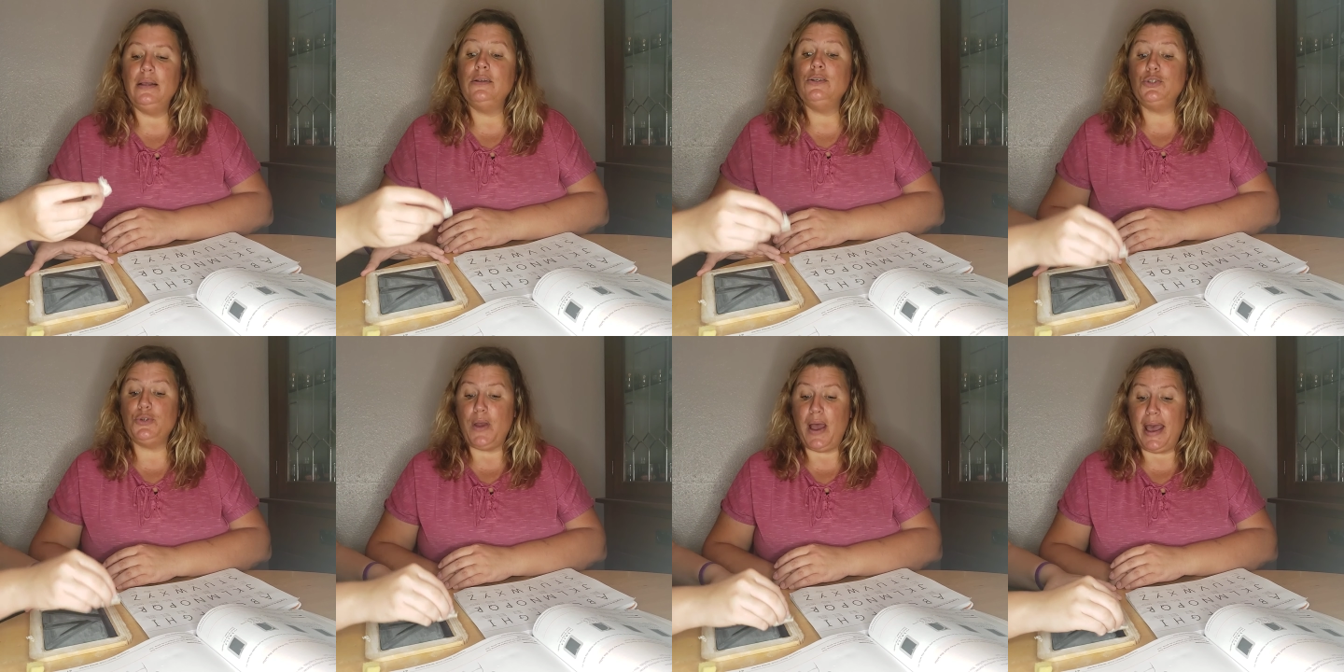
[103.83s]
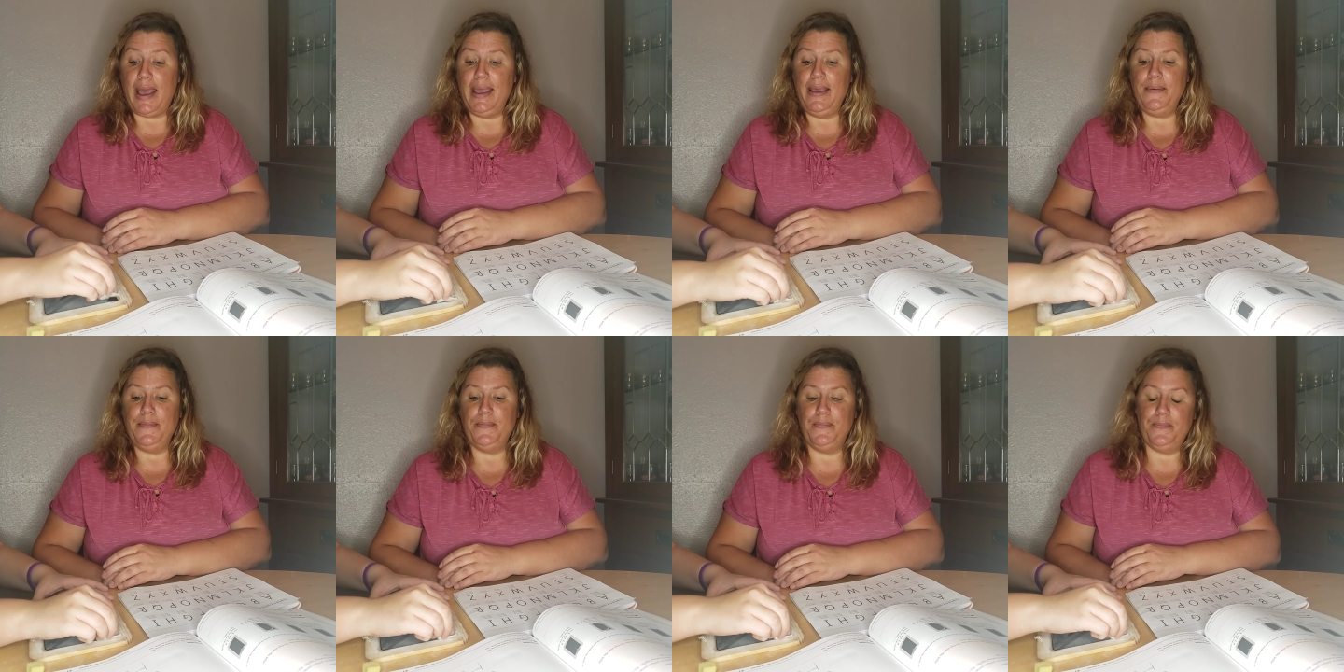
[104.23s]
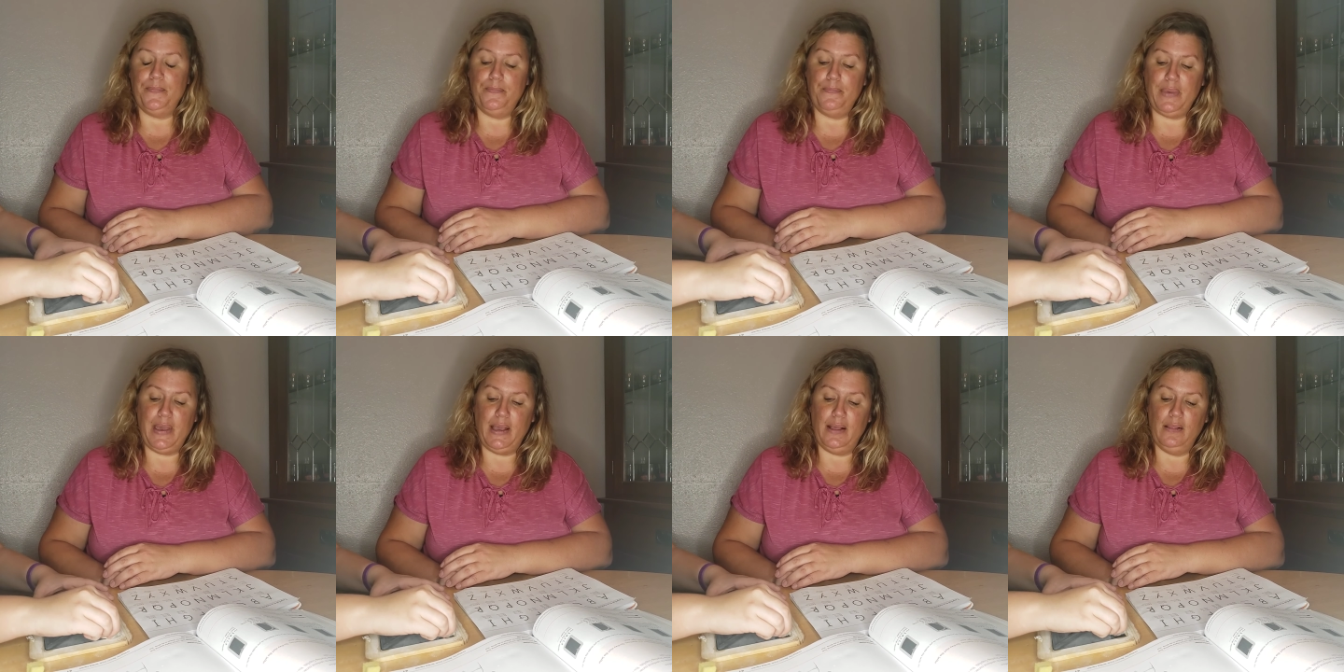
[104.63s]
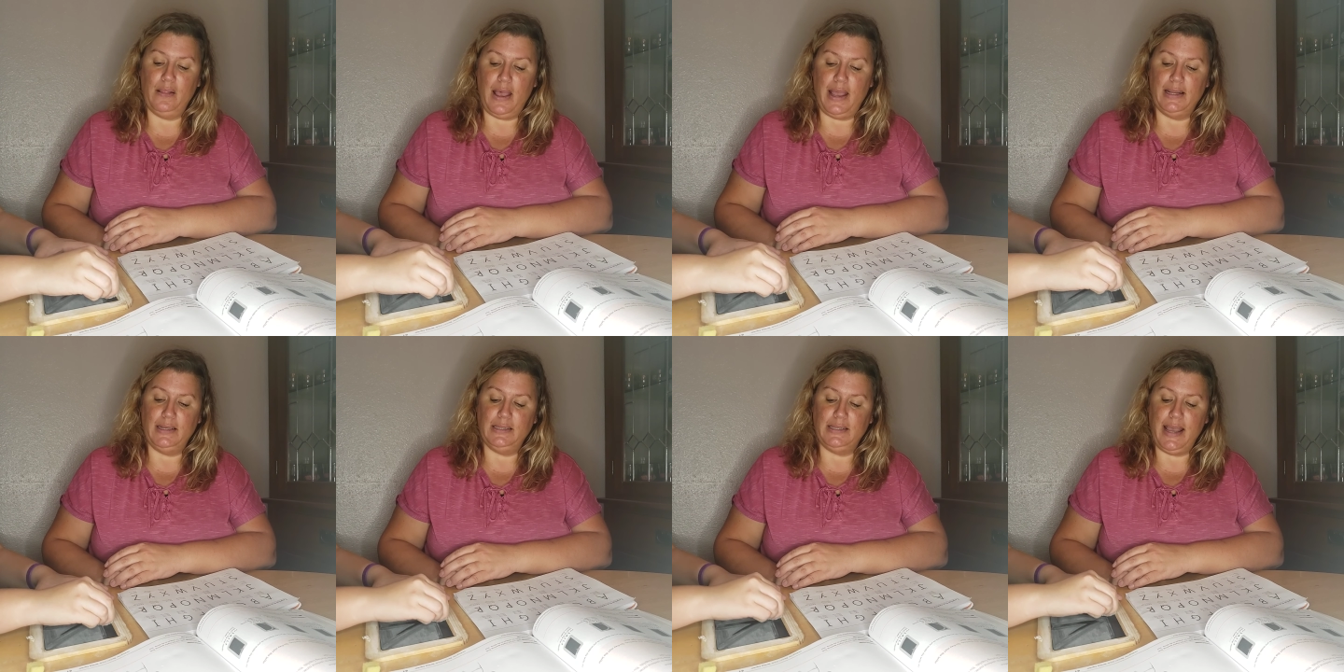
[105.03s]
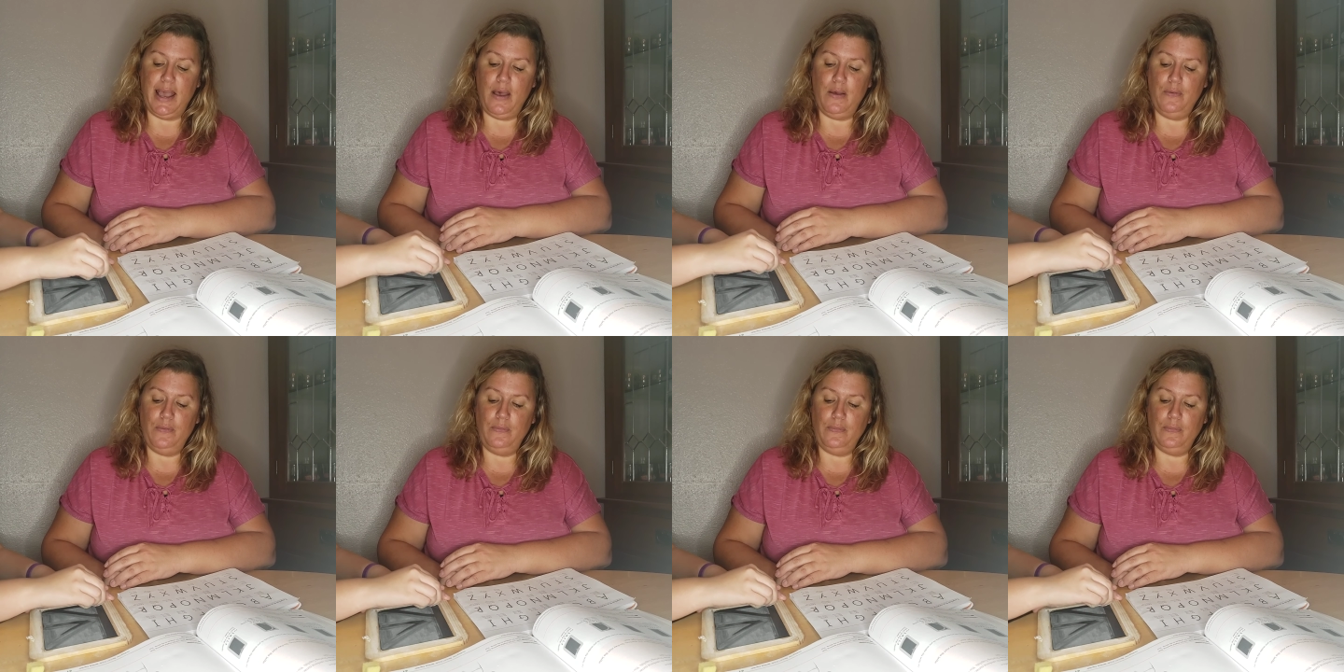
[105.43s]
Dry, big line
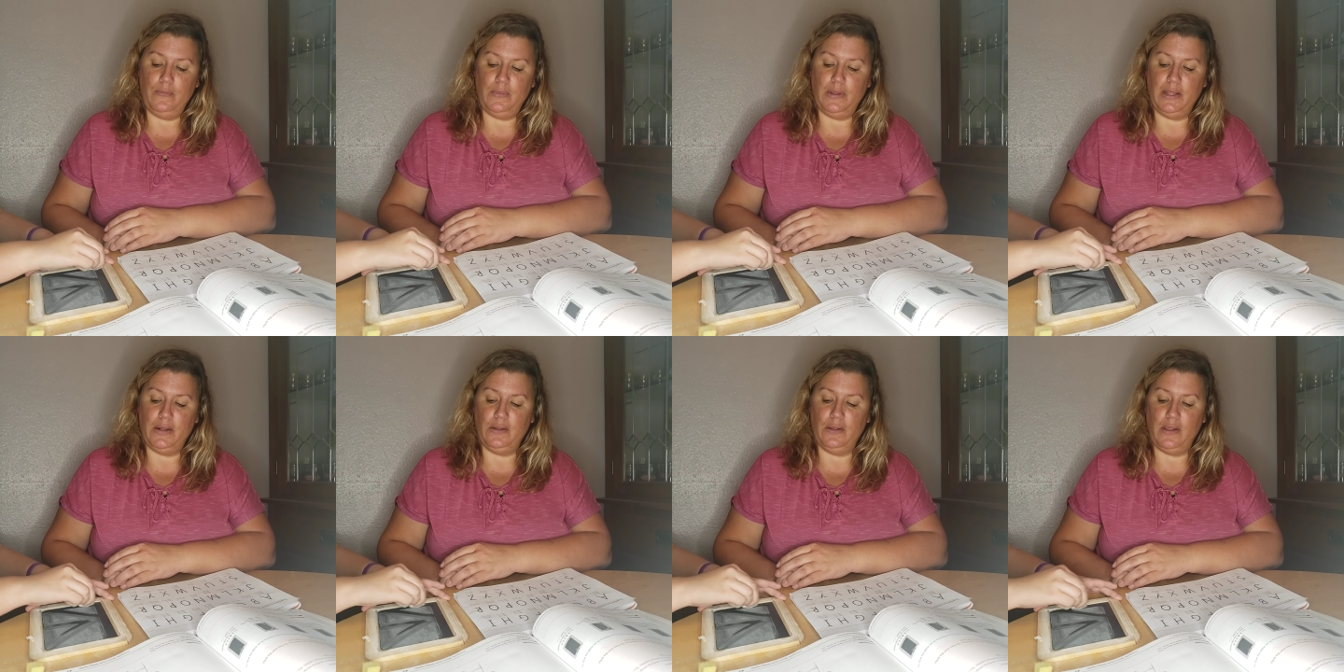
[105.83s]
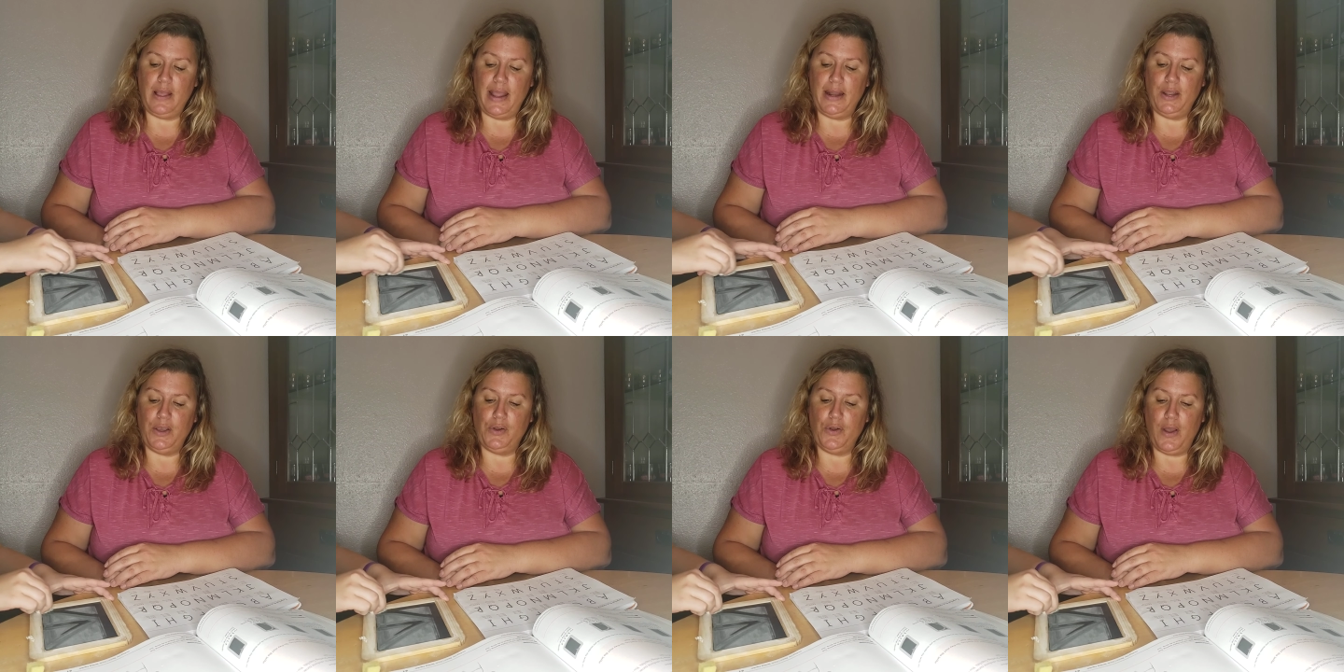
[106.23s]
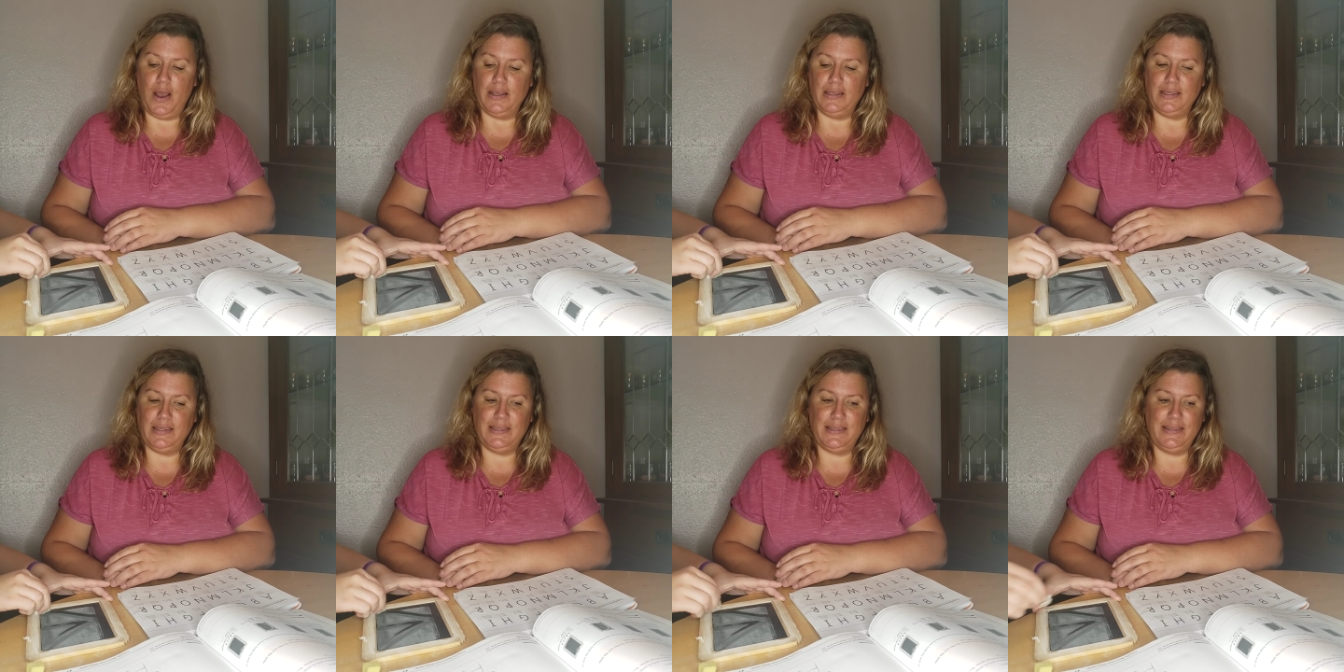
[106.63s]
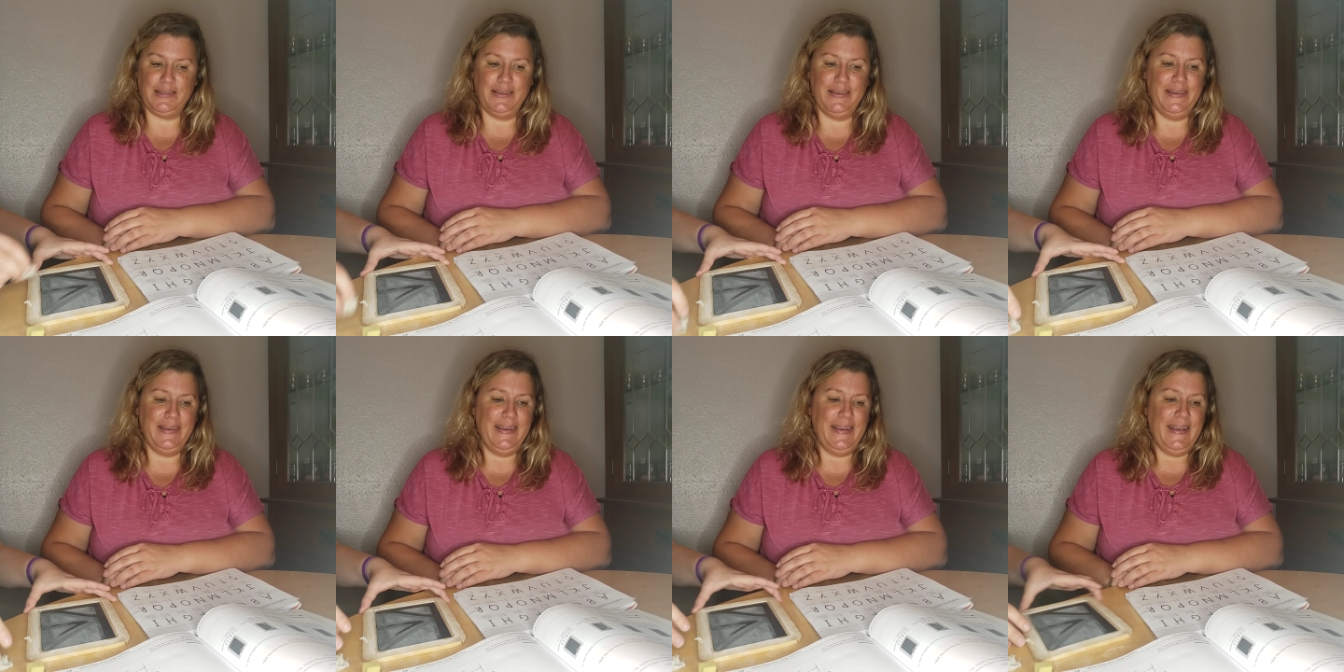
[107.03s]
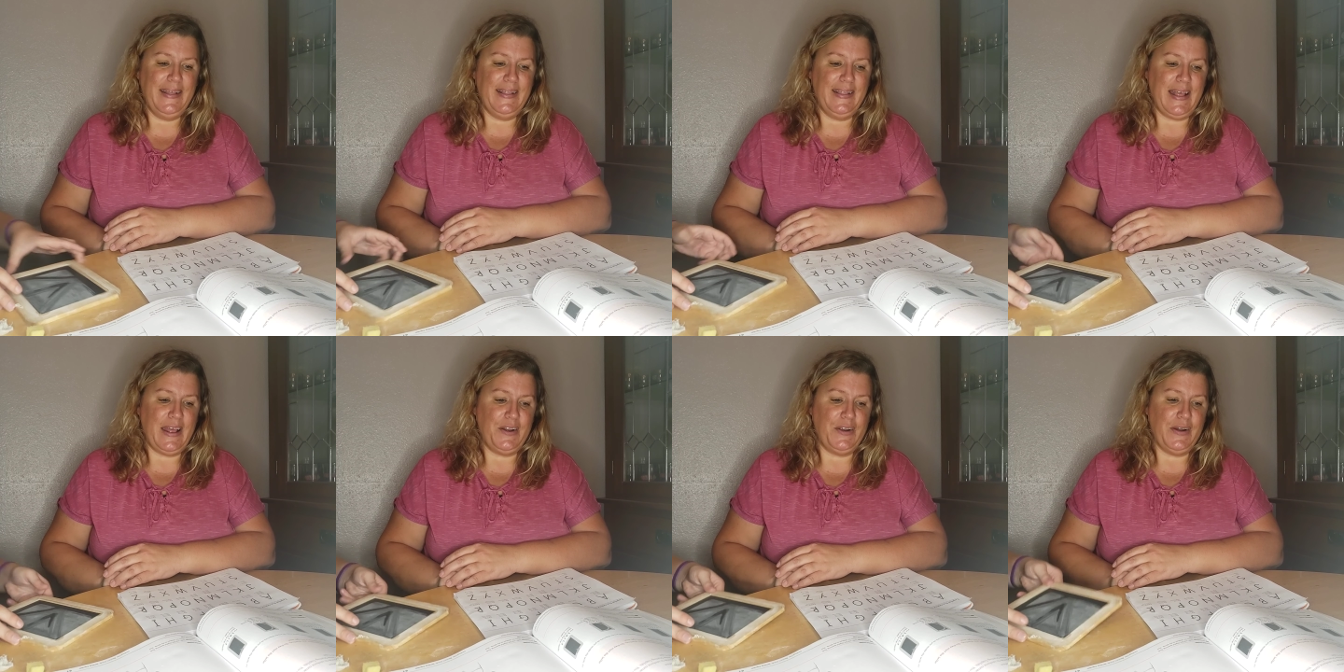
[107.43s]
down, little line across,
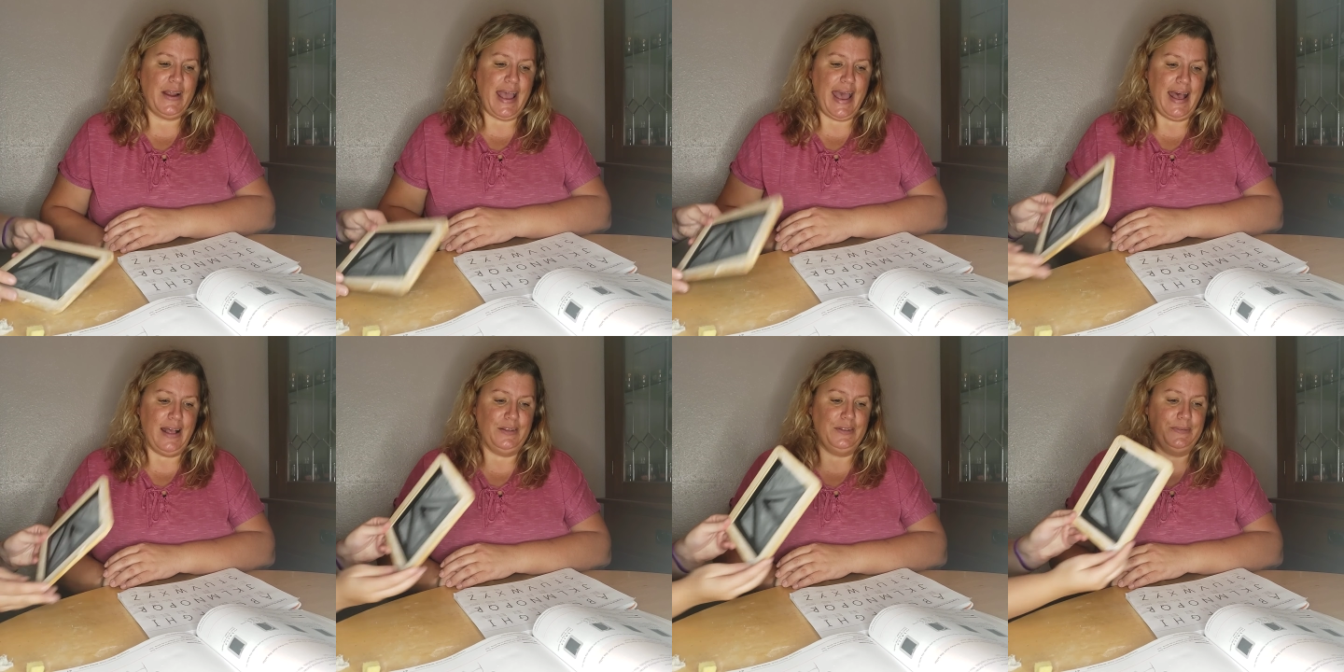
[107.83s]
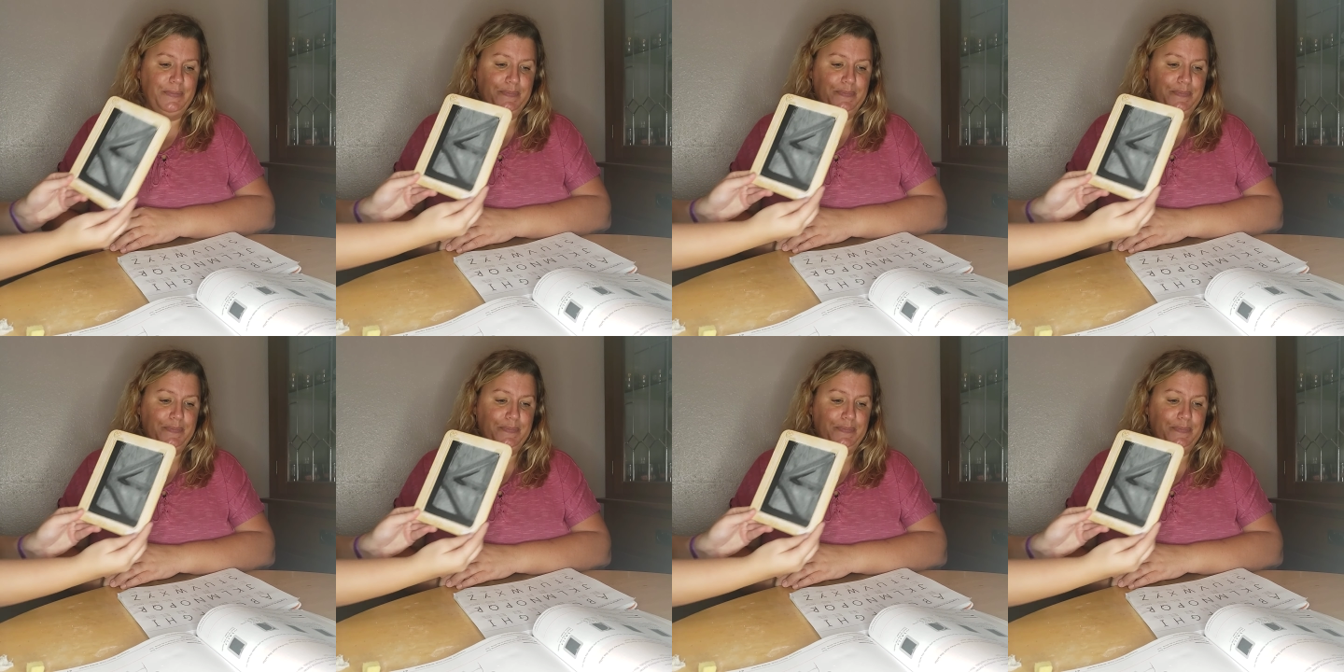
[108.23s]
letter L.